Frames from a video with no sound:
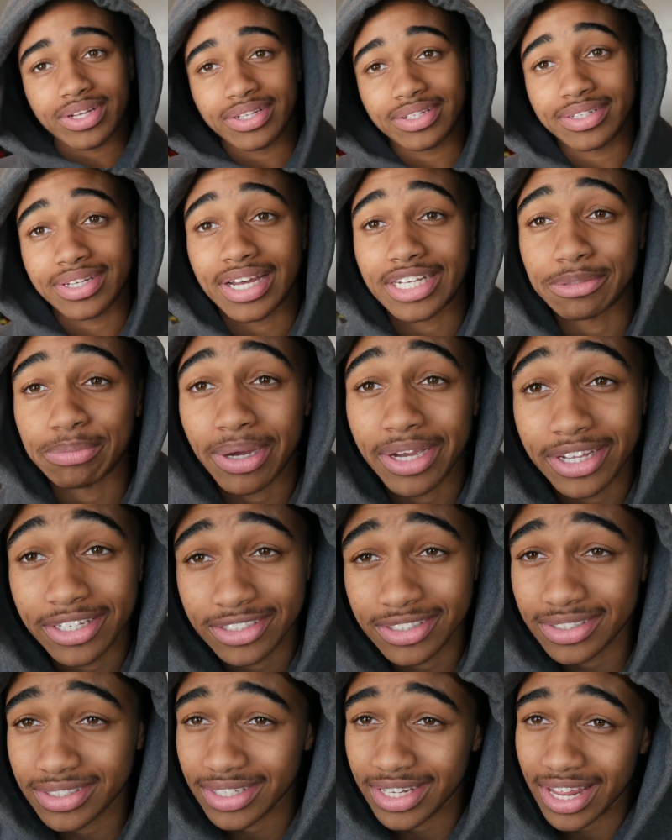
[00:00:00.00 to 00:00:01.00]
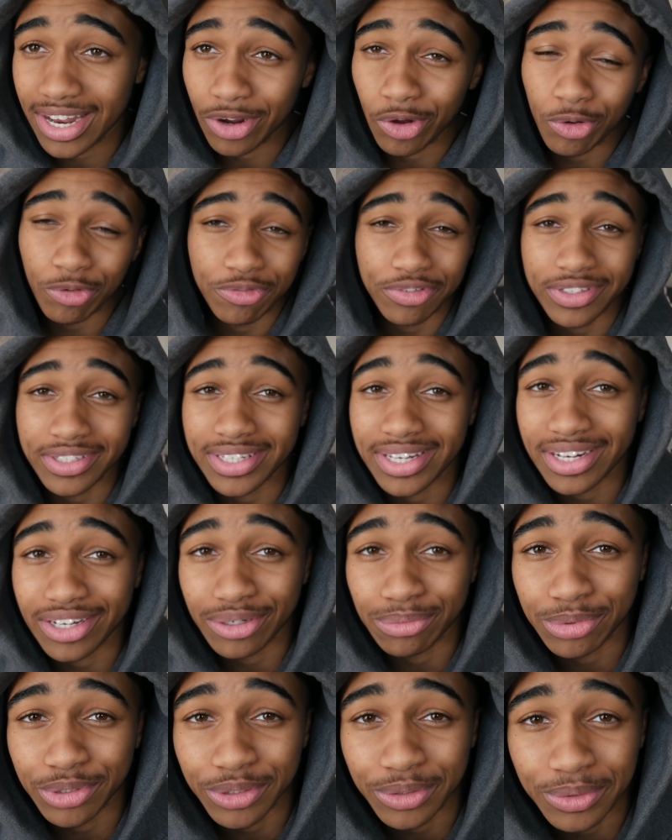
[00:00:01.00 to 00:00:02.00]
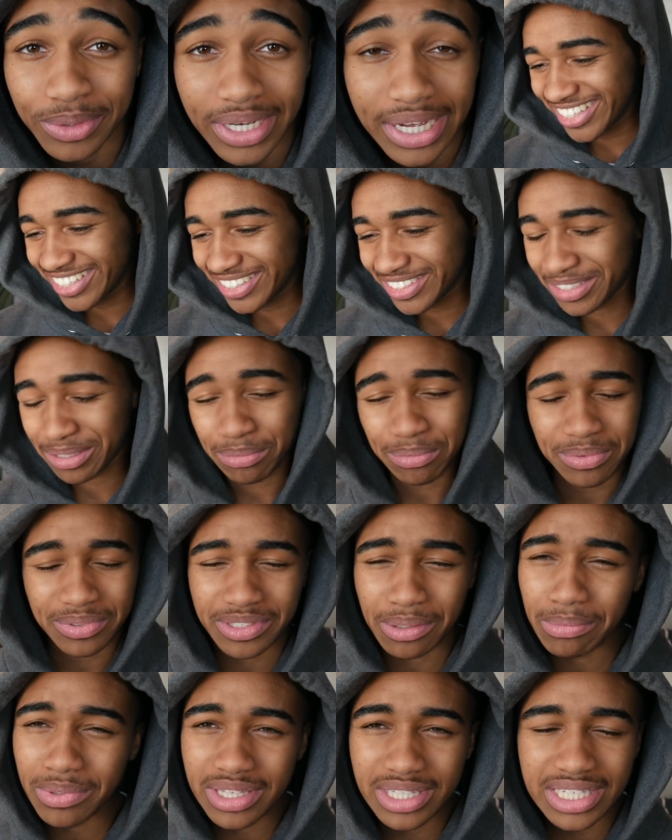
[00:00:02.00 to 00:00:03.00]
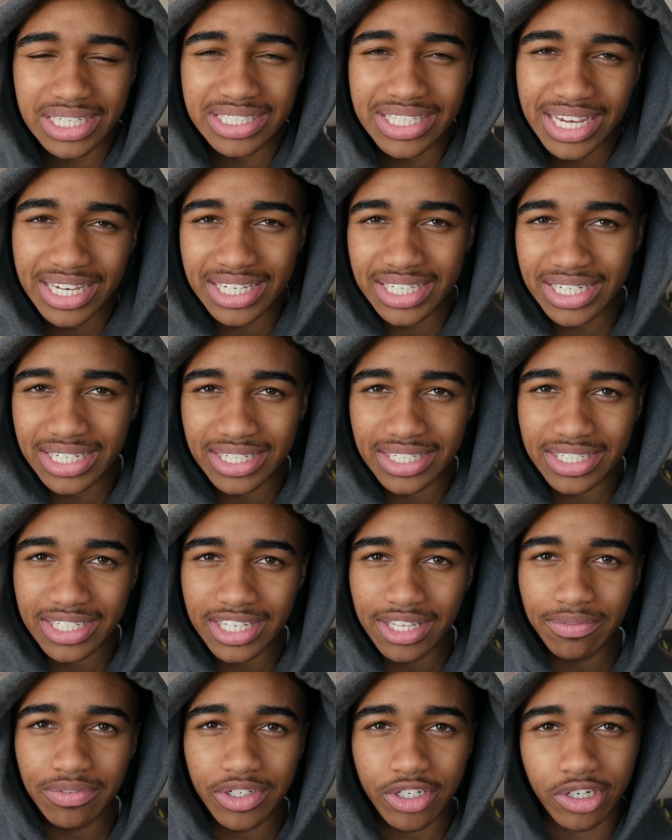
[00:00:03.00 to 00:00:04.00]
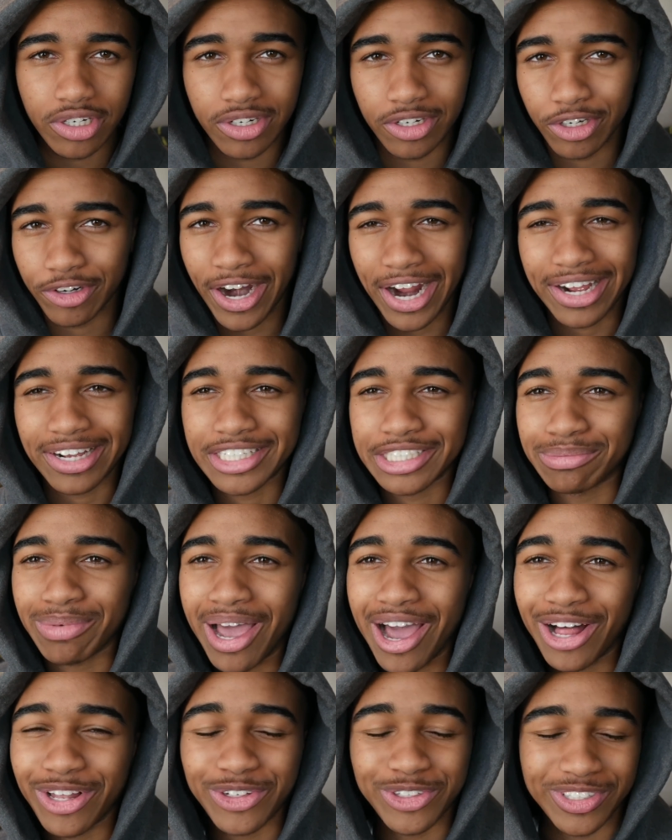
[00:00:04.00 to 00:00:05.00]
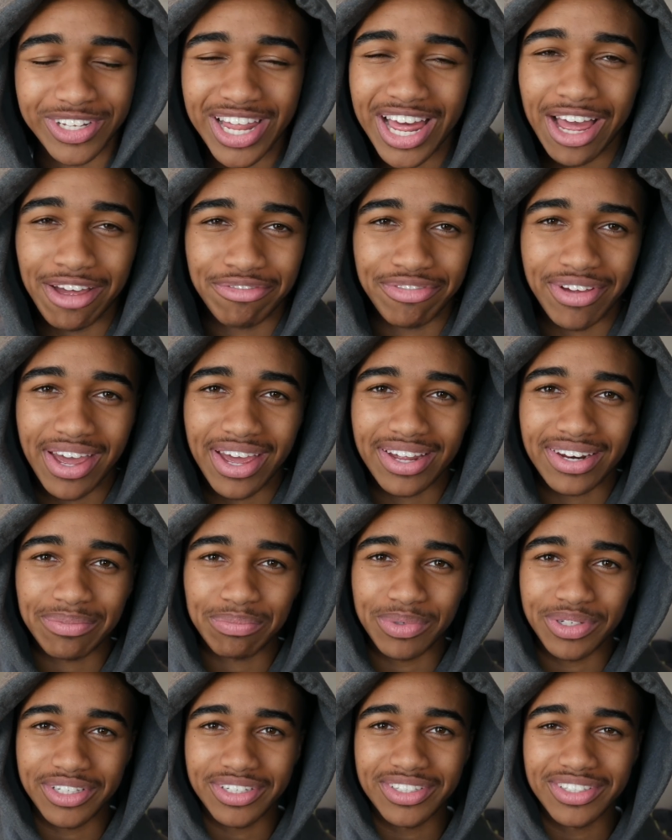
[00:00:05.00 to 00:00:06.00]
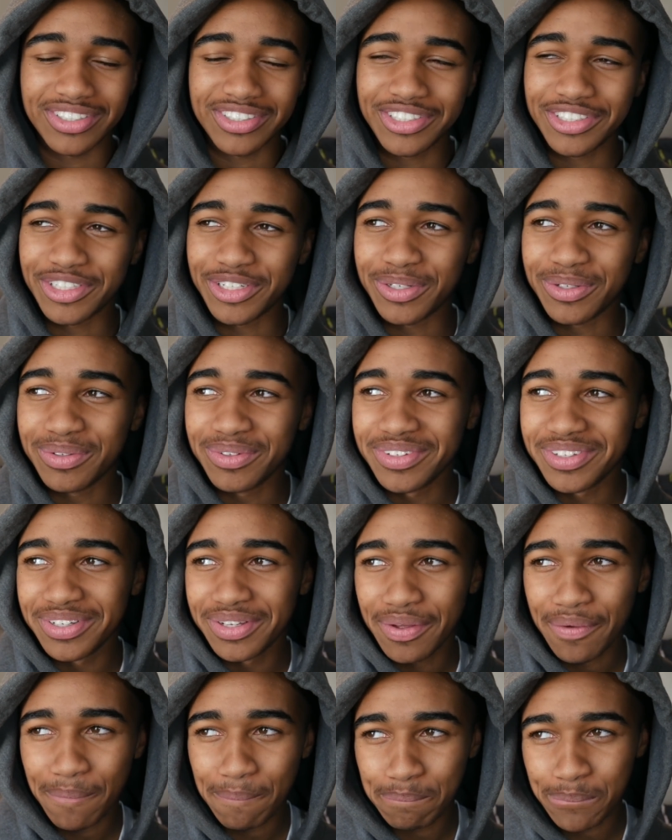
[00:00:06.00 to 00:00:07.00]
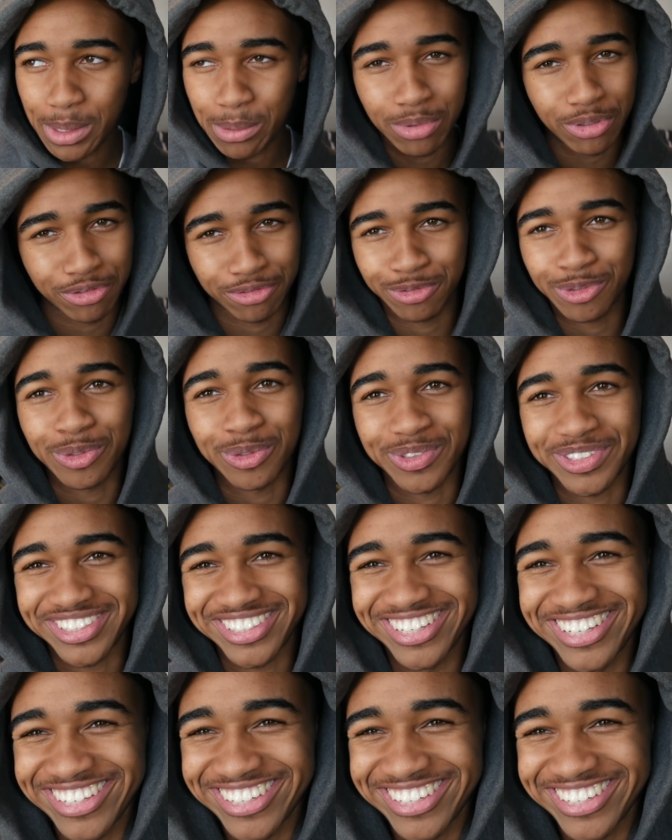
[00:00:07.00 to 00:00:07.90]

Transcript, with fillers: that's my answer to that. Hopefully that helps you. Some some of the things I can even crack a smile or laugh at because you know people are fools.